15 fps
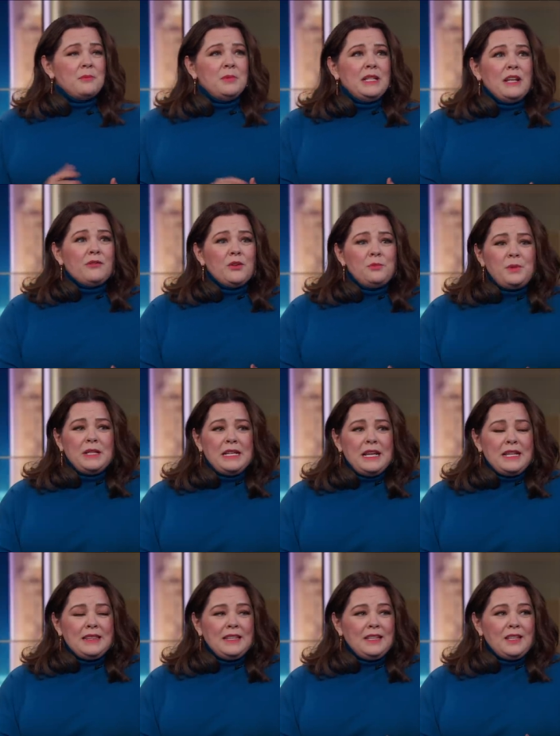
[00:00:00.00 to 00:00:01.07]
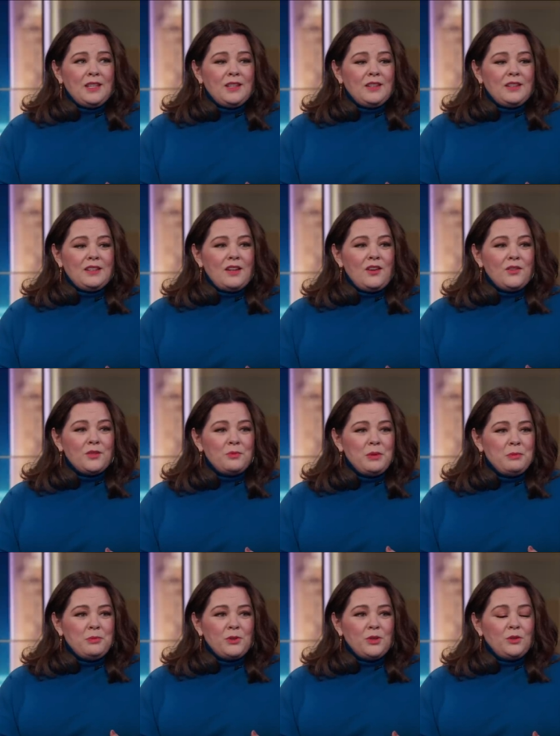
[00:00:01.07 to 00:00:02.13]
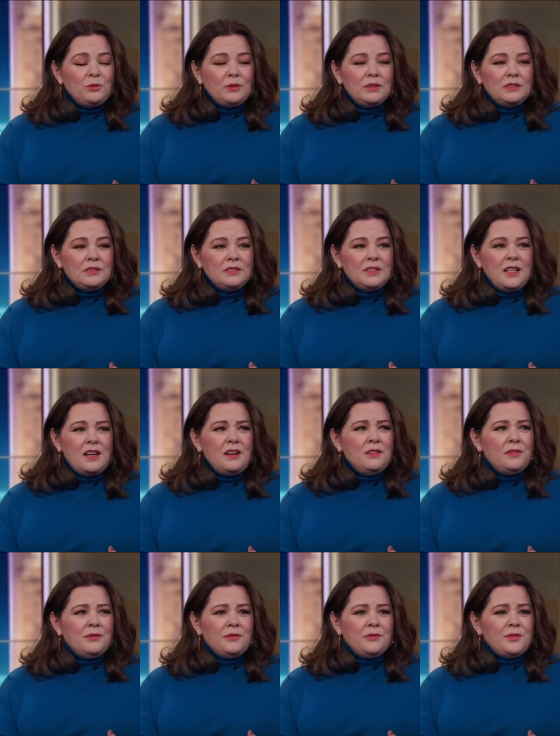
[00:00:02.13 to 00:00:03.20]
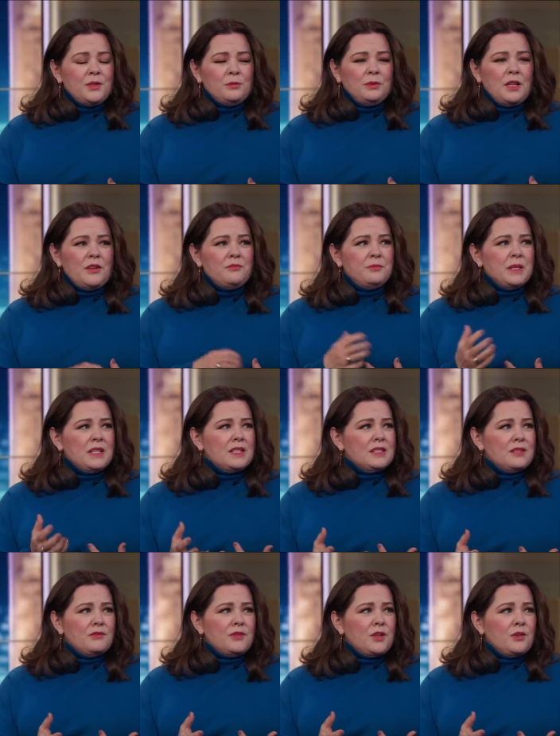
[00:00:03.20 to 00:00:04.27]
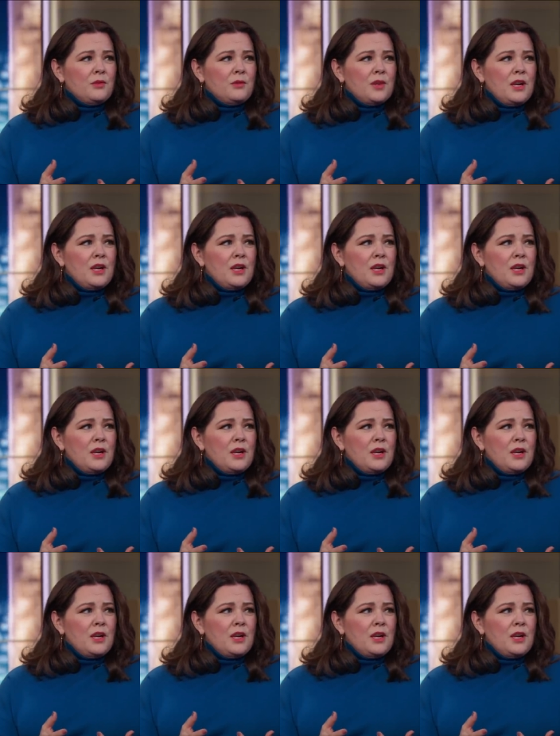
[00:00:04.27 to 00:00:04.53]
I mean, everybody, I think all the people you love, you love because of their